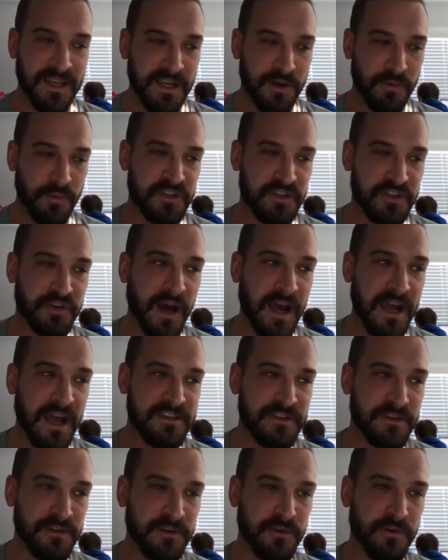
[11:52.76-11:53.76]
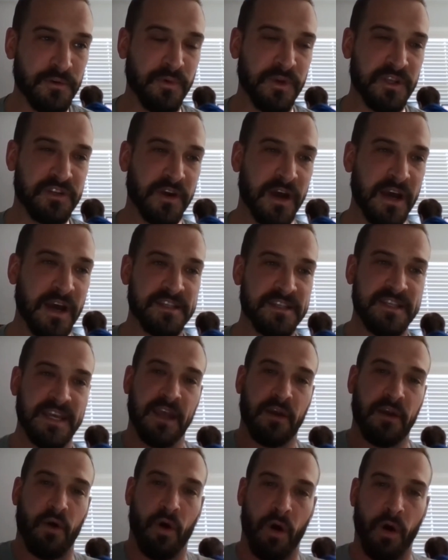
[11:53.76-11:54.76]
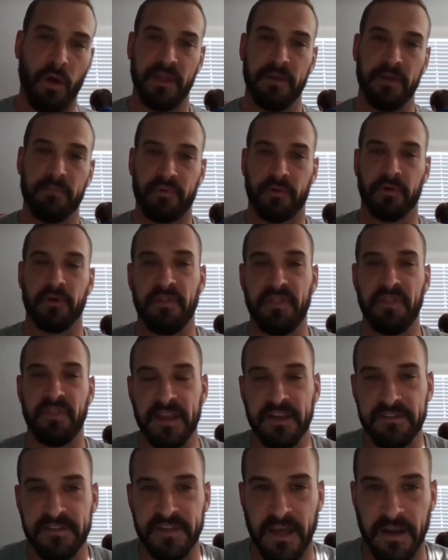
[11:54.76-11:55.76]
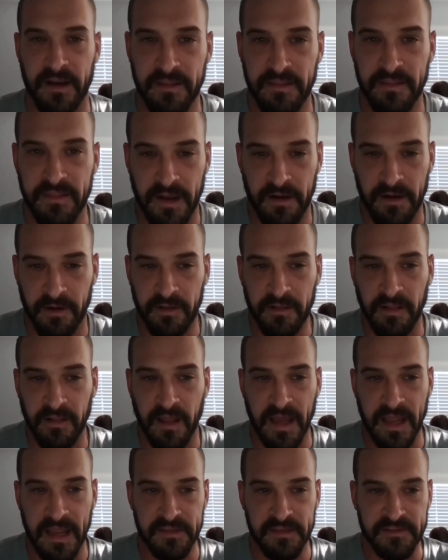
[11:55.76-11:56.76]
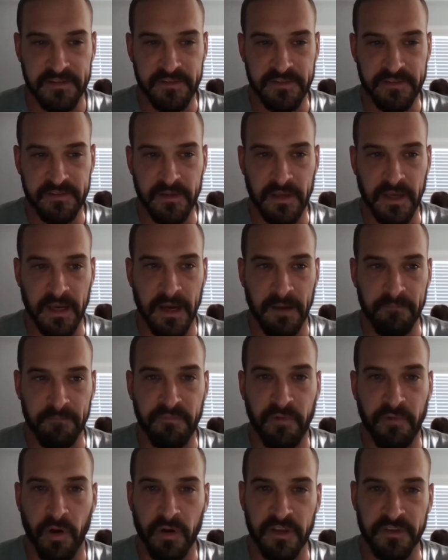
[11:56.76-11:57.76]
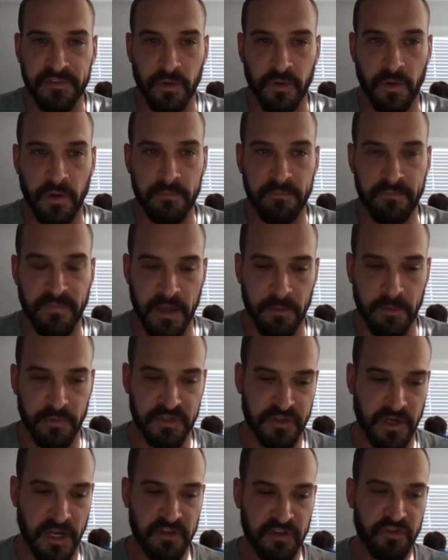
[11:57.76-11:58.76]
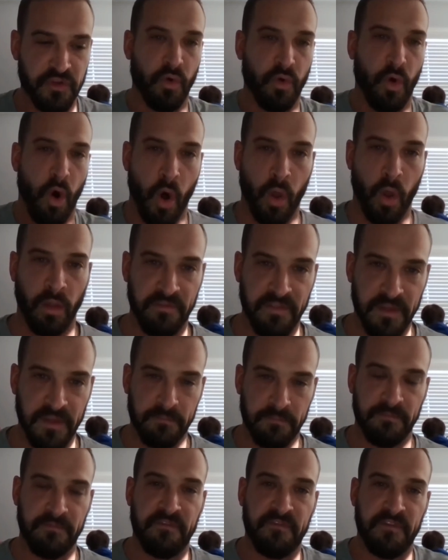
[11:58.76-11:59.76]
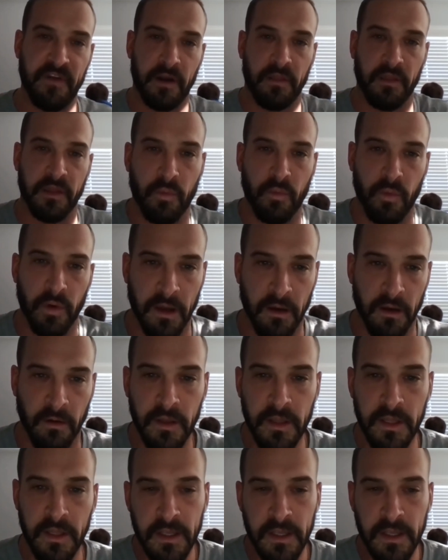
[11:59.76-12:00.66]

we tried to take all the important things that our clients focus on, and we try to do all of them fairly well.